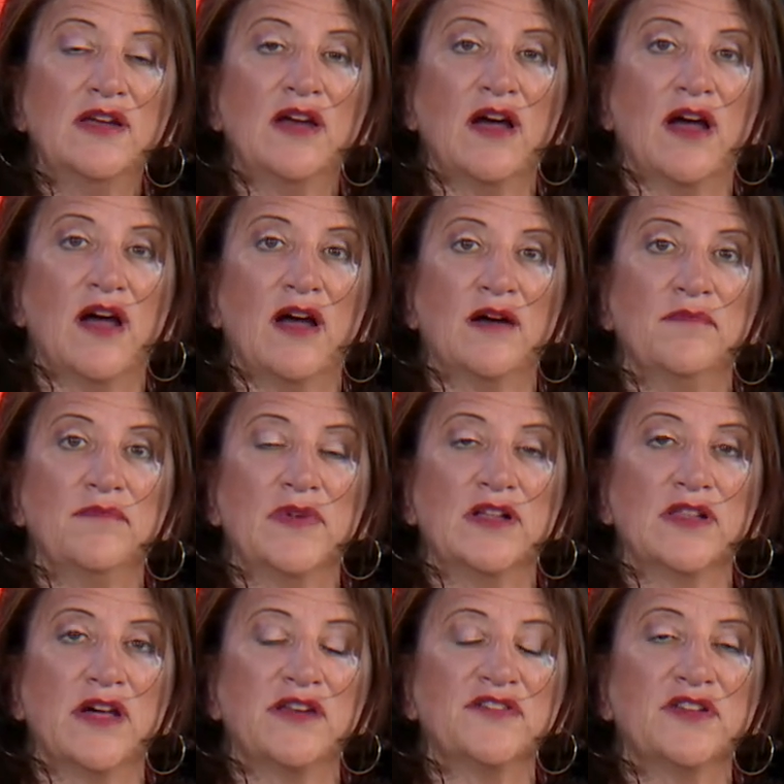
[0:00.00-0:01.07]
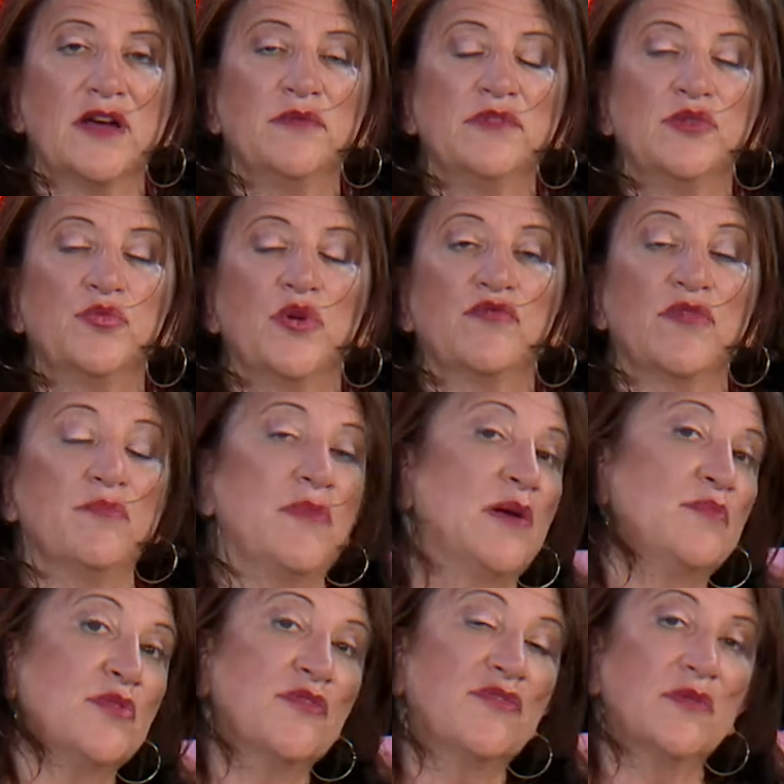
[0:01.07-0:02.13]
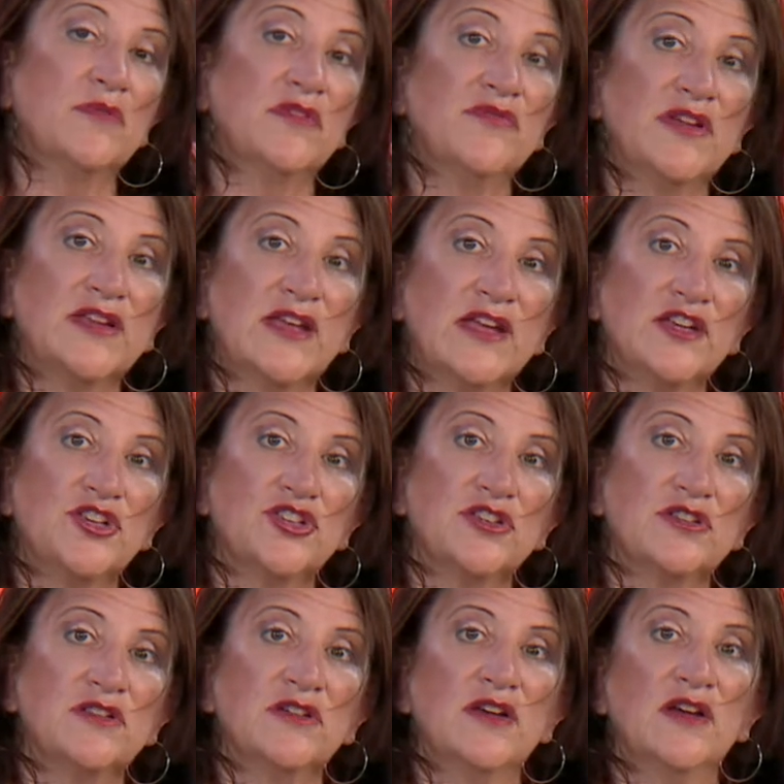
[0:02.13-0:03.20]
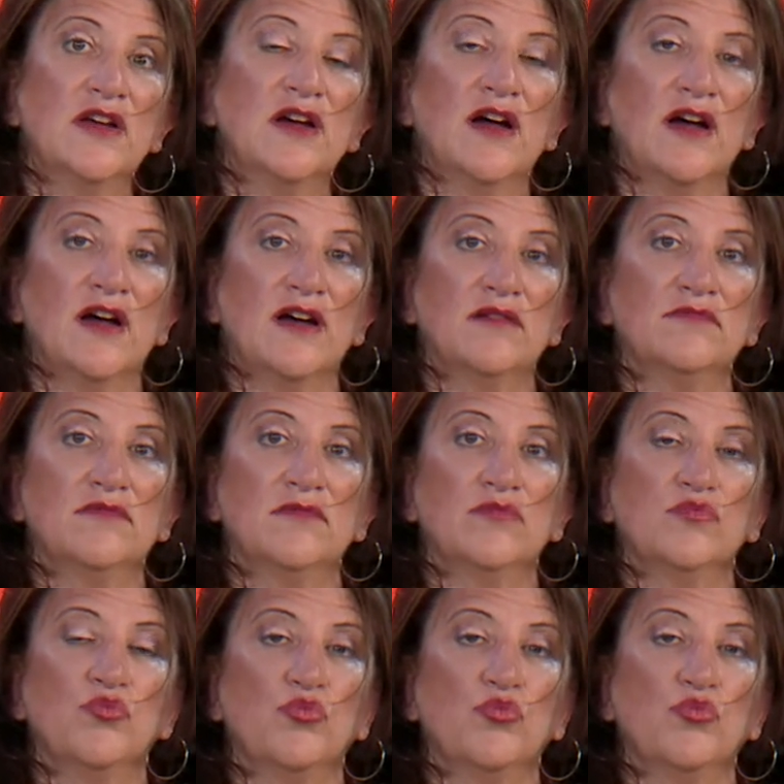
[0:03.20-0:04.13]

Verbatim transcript: Um, a lot of times you won't remember from a vacation um,